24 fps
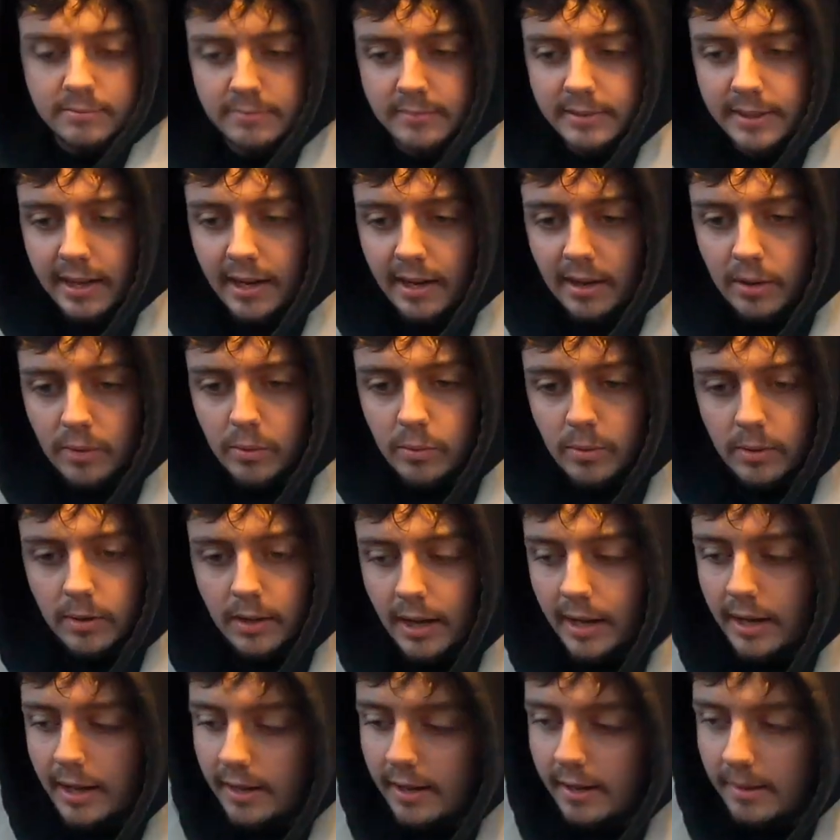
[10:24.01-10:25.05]
No.
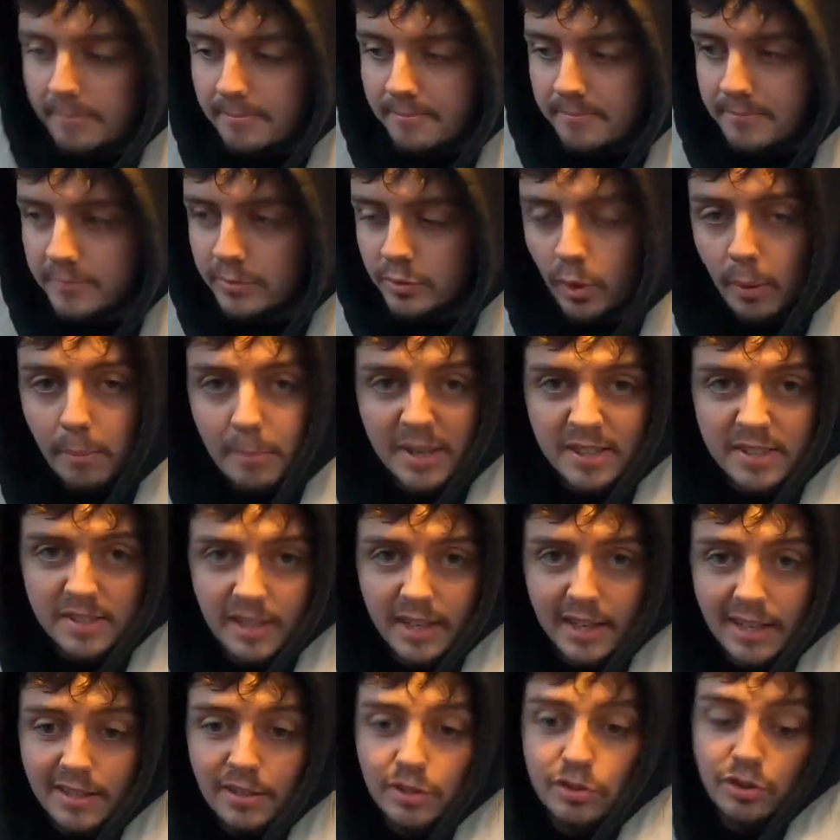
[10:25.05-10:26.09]
Do I miss
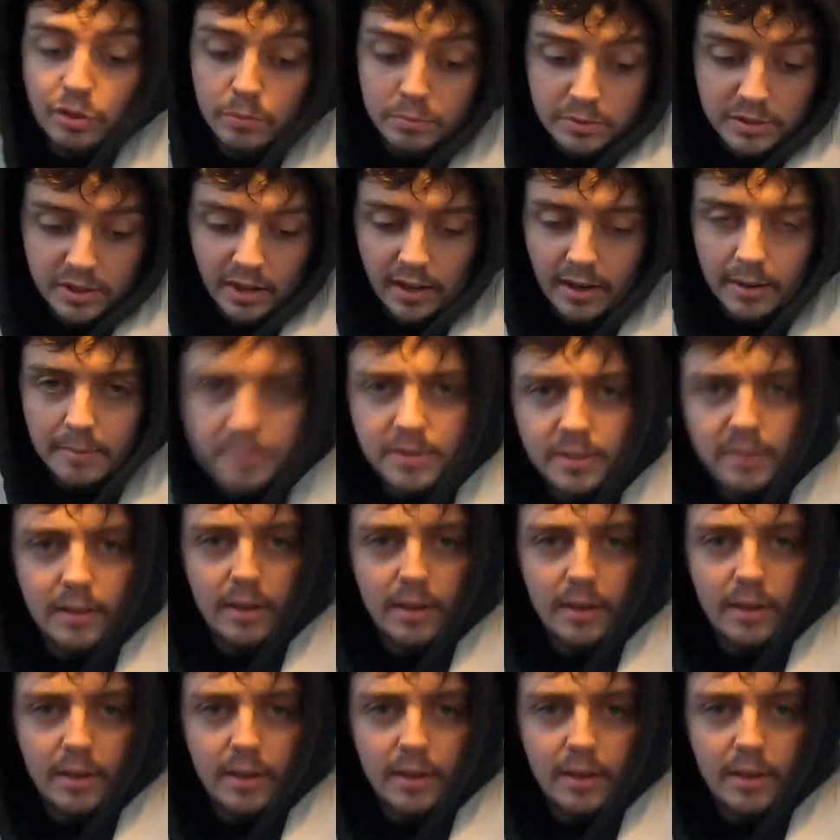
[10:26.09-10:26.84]
it? Sometimes.